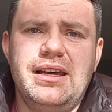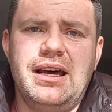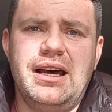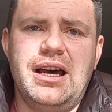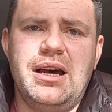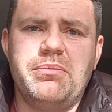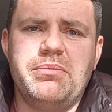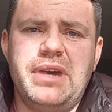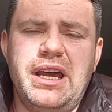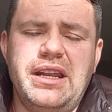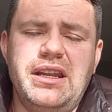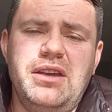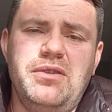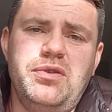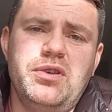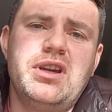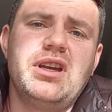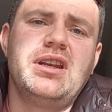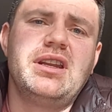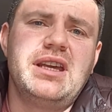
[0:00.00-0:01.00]
and if
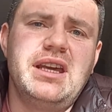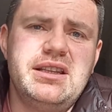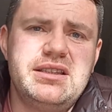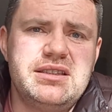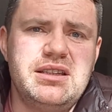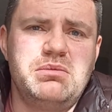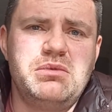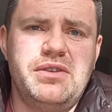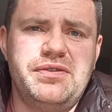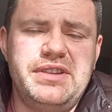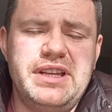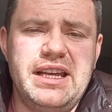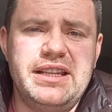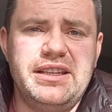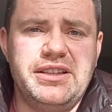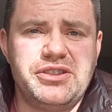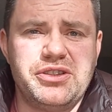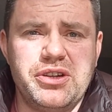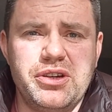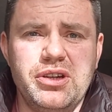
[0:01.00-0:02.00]
you can get some of that,
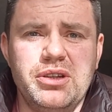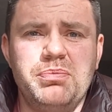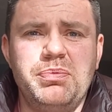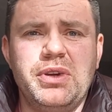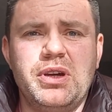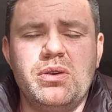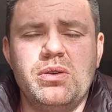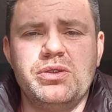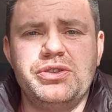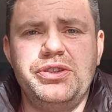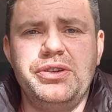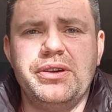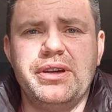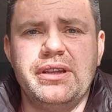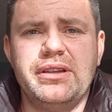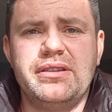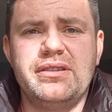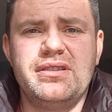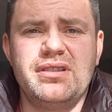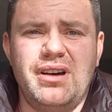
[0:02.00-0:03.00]
it's good, because you
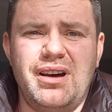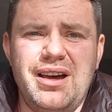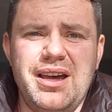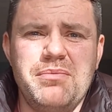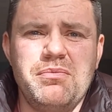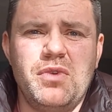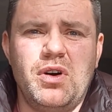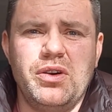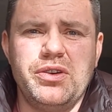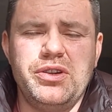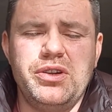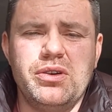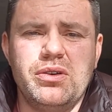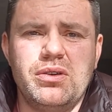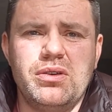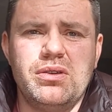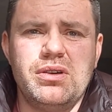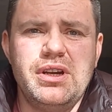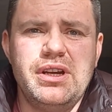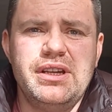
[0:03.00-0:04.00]
can time on
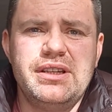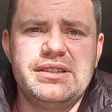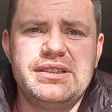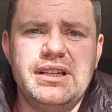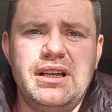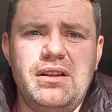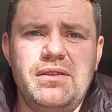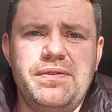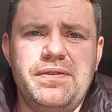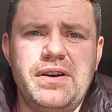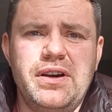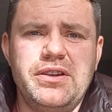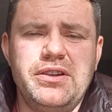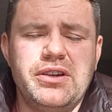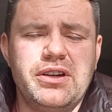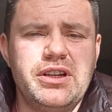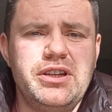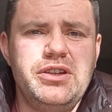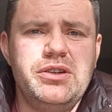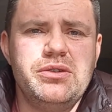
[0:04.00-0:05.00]
your cell phone,
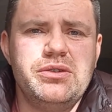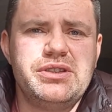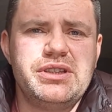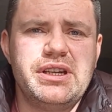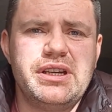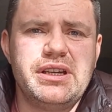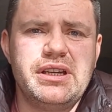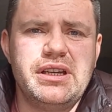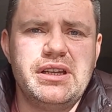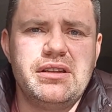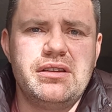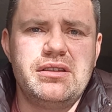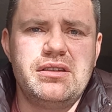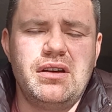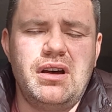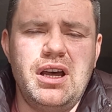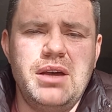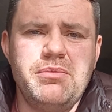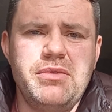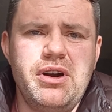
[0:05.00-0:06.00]
you can use a
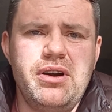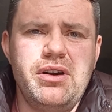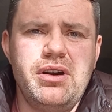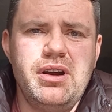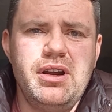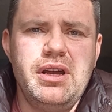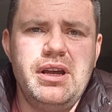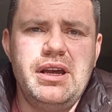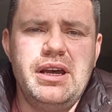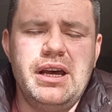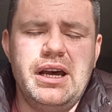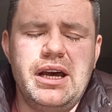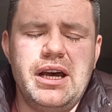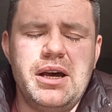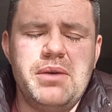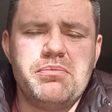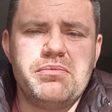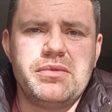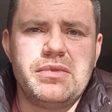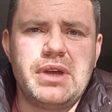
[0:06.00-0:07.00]
timer
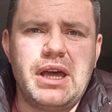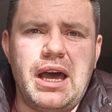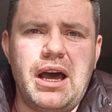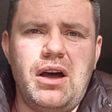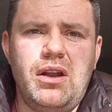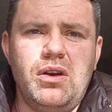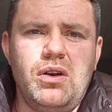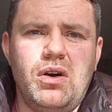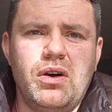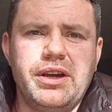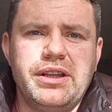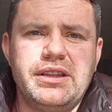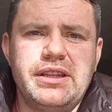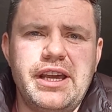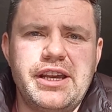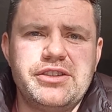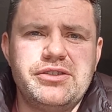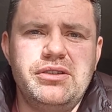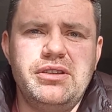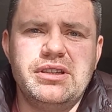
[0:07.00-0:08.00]
how long it
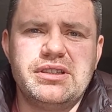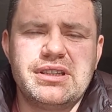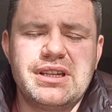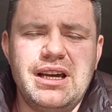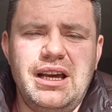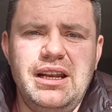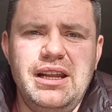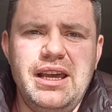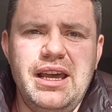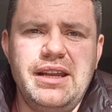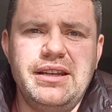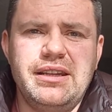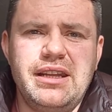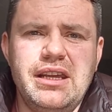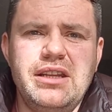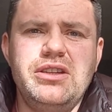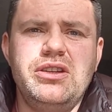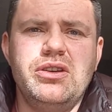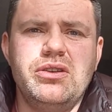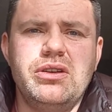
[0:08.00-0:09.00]
takes to discolor, and
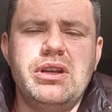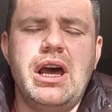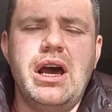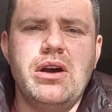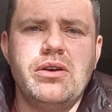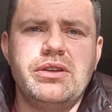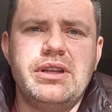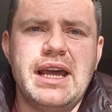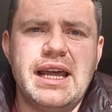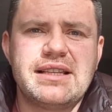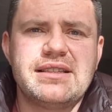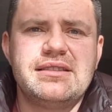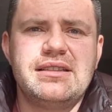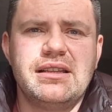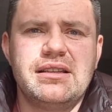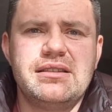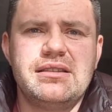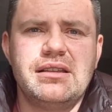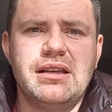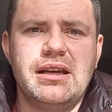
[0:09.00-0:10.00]
then you know that's
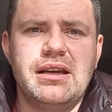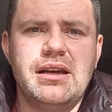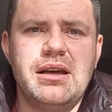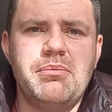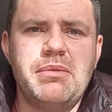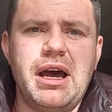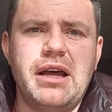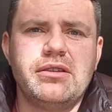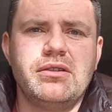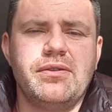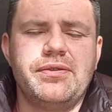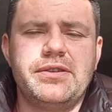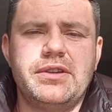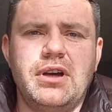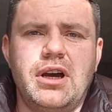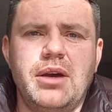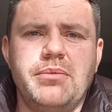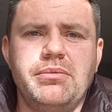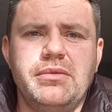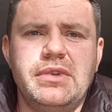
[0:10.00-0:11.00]
the amount of
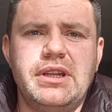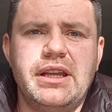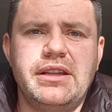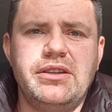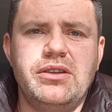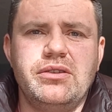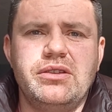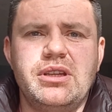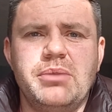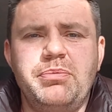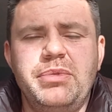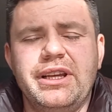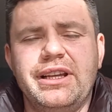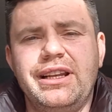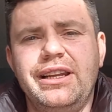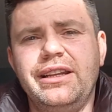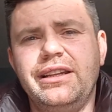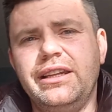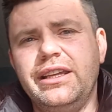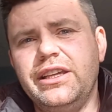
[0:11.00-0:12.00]
time that you
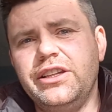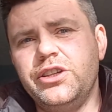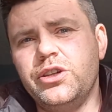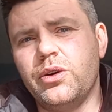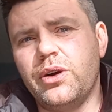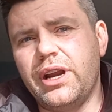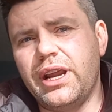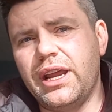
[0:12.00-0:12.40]
typically need